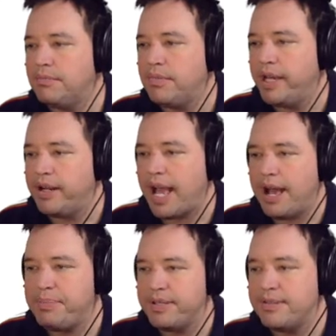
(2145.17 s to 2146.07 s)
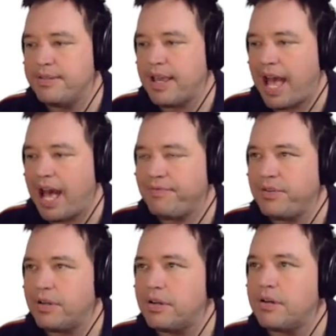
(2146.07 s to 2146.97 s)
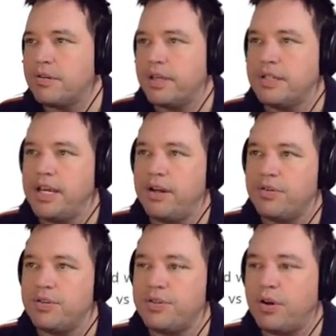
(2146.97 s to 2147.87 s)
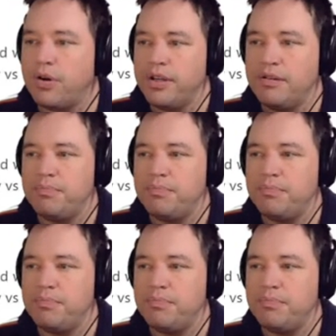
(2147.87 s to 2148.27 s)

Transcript: It happens after the container started,